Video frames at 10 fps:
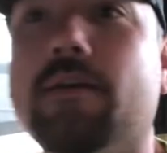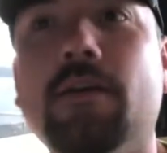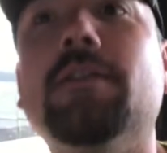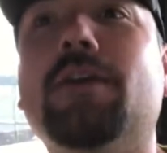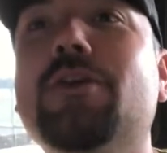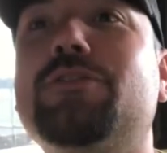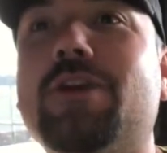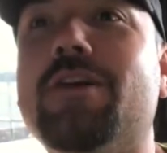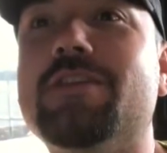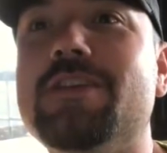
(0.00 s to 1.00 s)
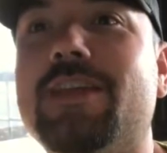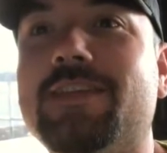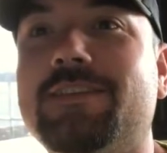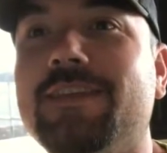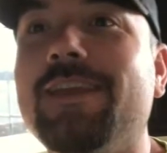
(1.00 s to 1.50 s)
Toaster oven, you
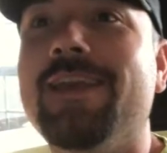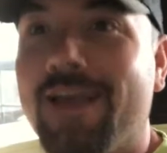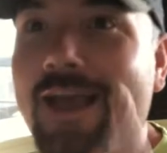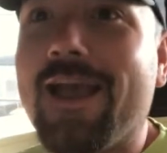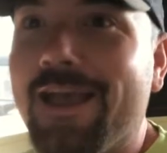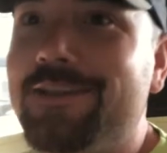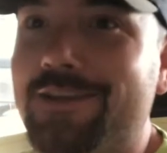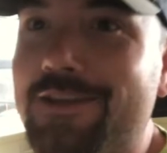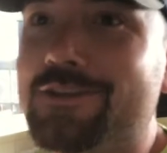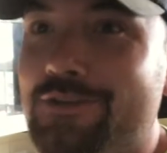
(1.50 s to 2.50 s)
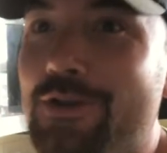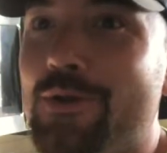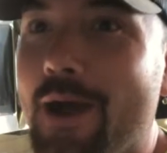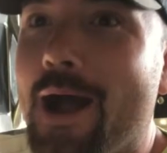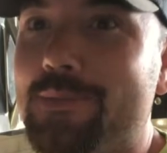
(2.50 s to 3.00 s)
can see, and you get
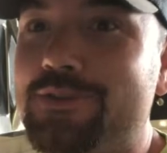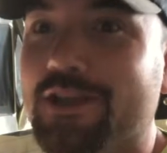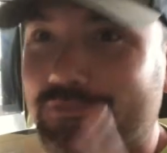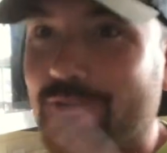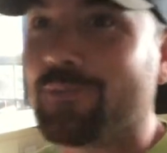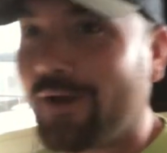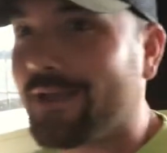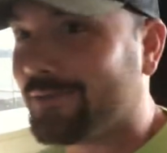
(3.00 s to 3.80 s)
2 objects for the price of